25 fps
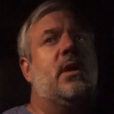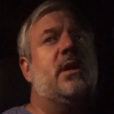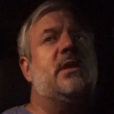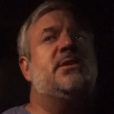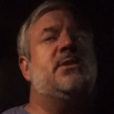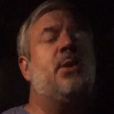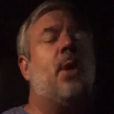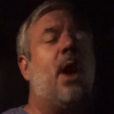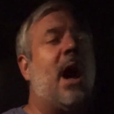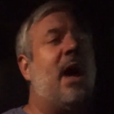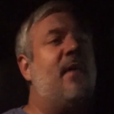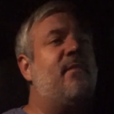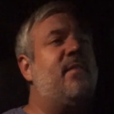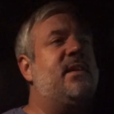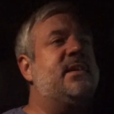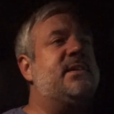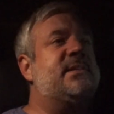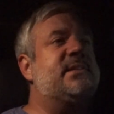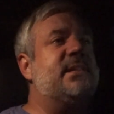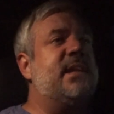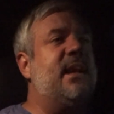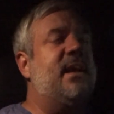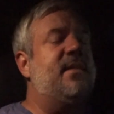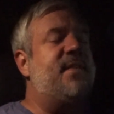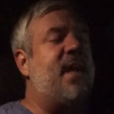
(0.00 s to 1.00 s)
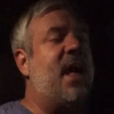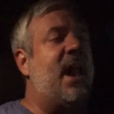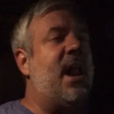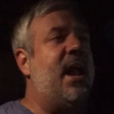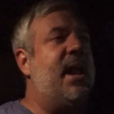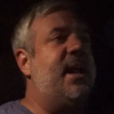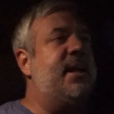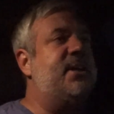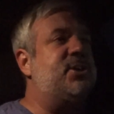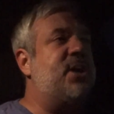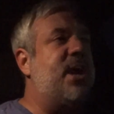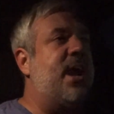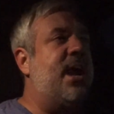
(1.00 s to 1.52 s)
So obviously at that
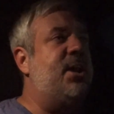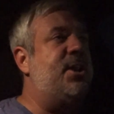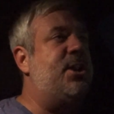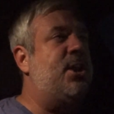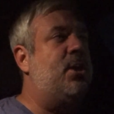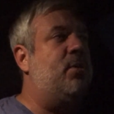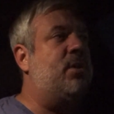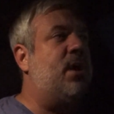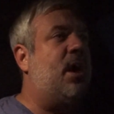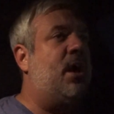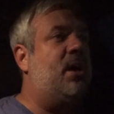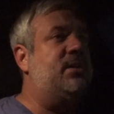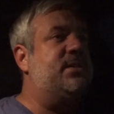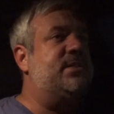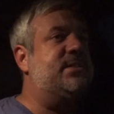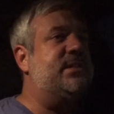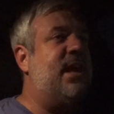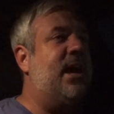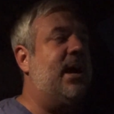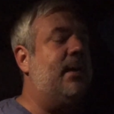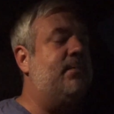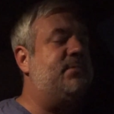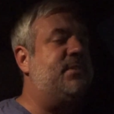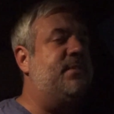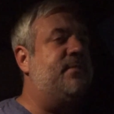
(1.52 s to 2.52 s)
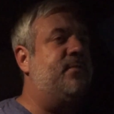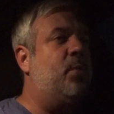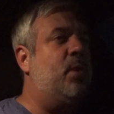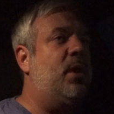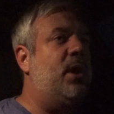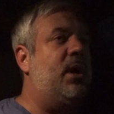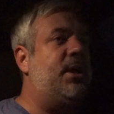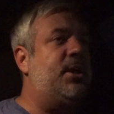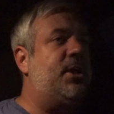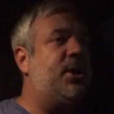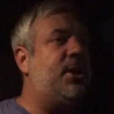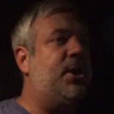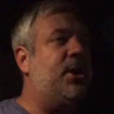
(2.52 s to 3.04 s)
age I had no concept of
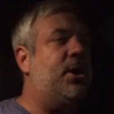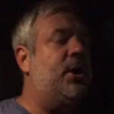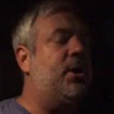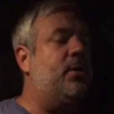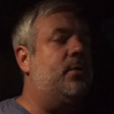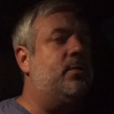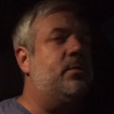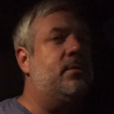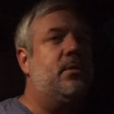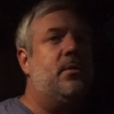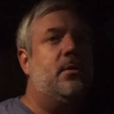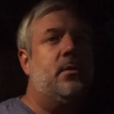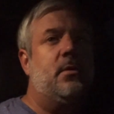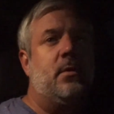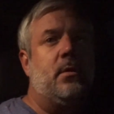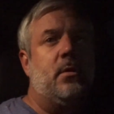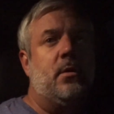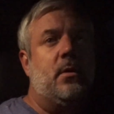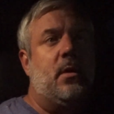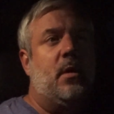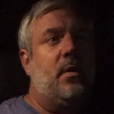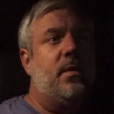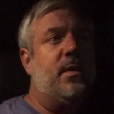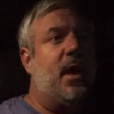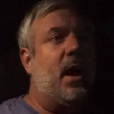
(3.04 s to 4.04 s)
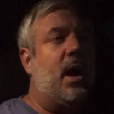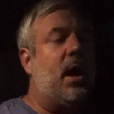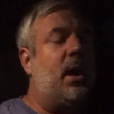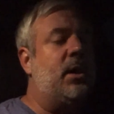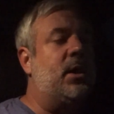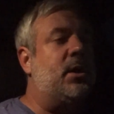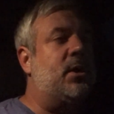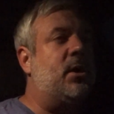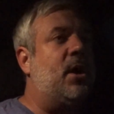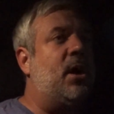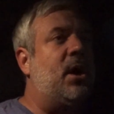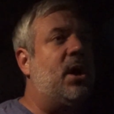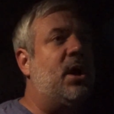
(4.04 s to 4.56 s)
what, you know, the
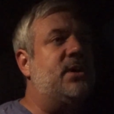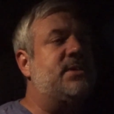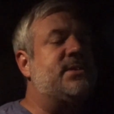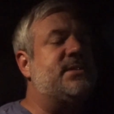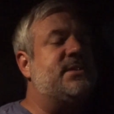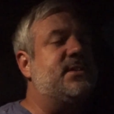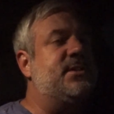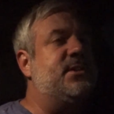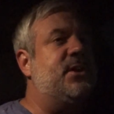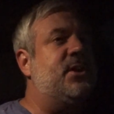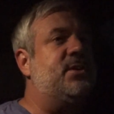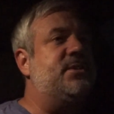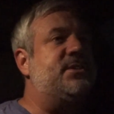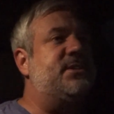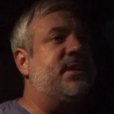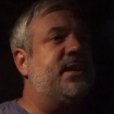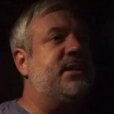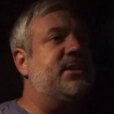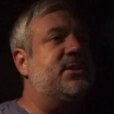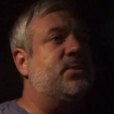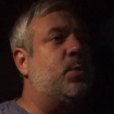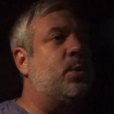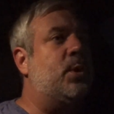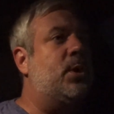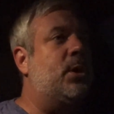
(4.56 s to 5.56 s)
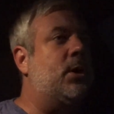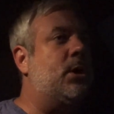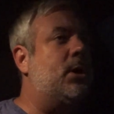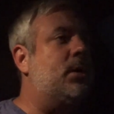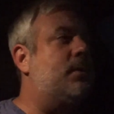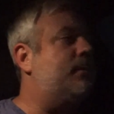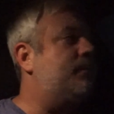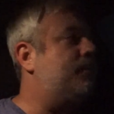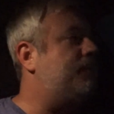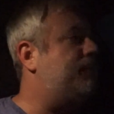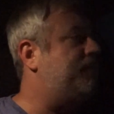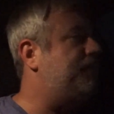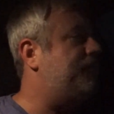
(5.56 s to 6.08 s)
Holocaust and those things were.
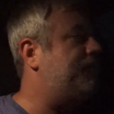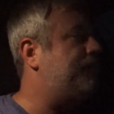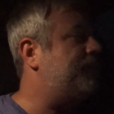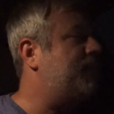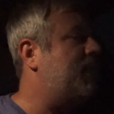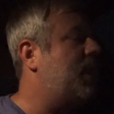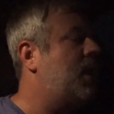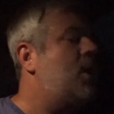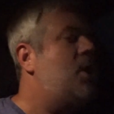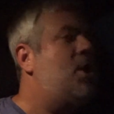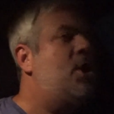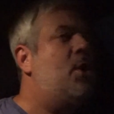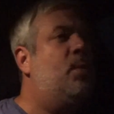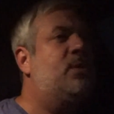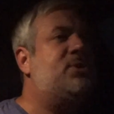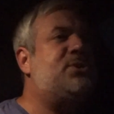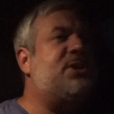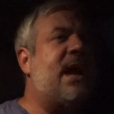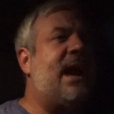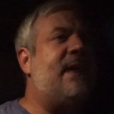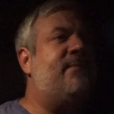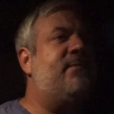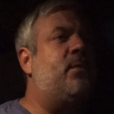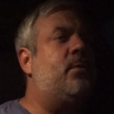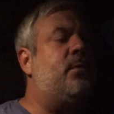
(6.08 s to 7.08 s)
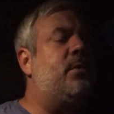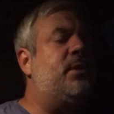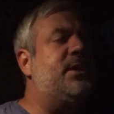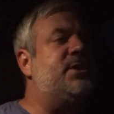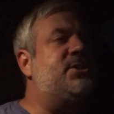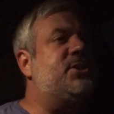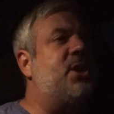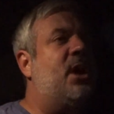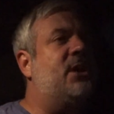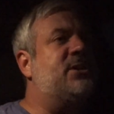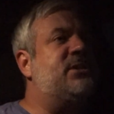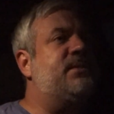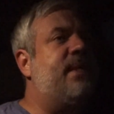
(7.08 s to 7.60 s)
Which I haven't really
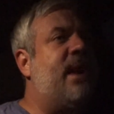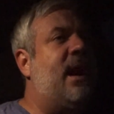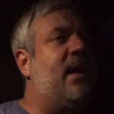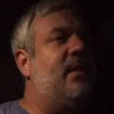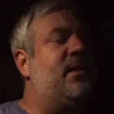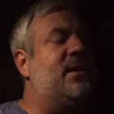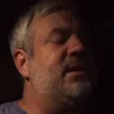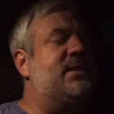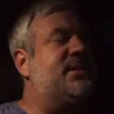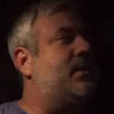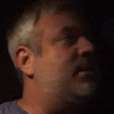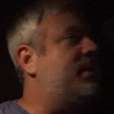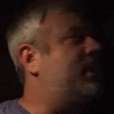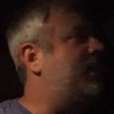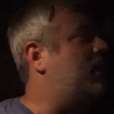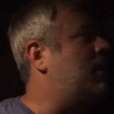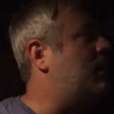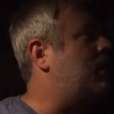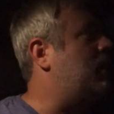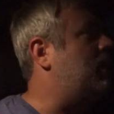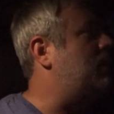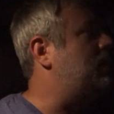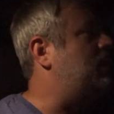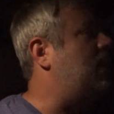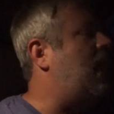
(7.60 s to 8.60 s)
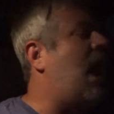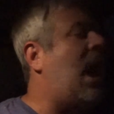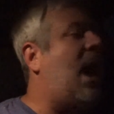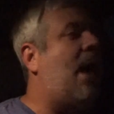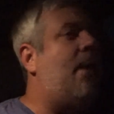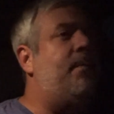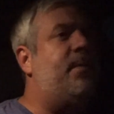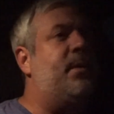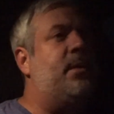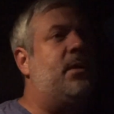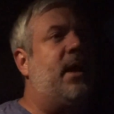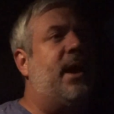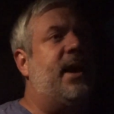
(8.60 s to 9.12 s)
talked about this on here a
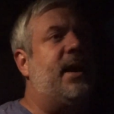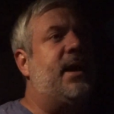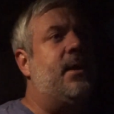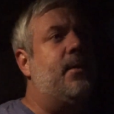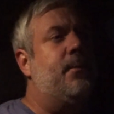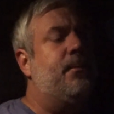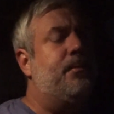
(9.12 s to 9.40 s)
lot, but, like,